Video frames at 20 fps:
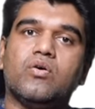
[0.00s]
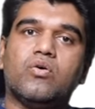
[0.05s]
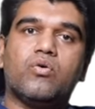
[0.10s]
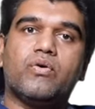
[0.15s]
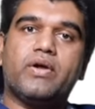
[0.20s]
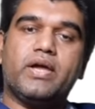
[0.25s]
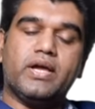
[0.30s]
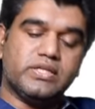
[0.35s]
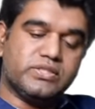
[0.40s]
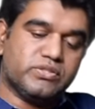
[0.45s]

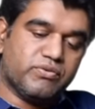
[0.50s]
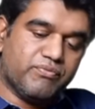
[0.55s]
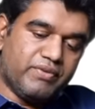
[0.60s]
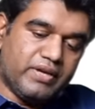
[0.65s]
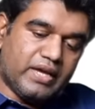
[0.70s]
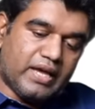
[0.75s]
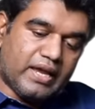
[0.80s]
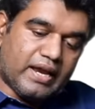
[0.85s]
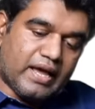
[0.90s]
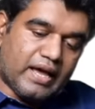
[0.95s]
Okay, so
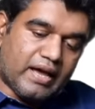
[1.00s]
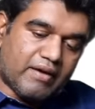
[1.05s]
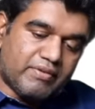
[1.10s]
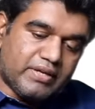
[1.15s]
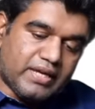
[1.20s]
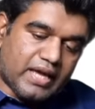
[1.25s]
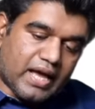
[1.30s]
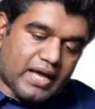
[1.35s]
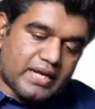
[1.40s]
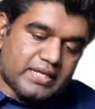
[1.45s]
we are
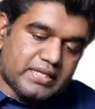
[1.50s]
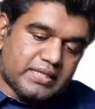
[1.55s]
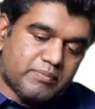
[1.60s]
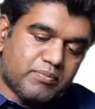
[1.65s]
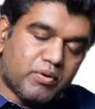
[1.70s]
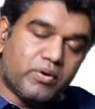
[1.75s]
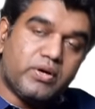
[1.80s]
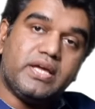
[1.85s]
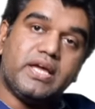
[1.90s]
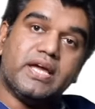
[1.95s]
having
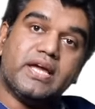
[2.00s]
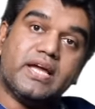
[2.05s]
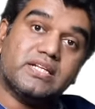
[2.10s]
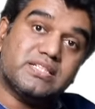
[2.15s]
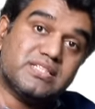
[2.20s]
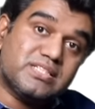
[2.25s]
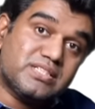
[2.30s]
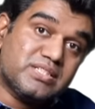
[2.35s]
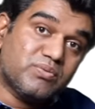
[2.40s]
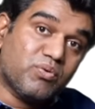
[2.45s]
antibody
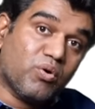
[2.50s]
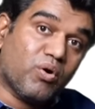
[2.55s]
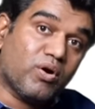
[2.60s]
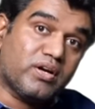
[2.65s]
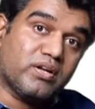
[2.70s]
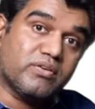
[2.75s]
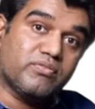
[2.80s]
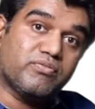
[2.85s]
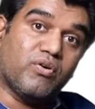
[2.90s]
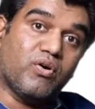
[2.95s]
against what?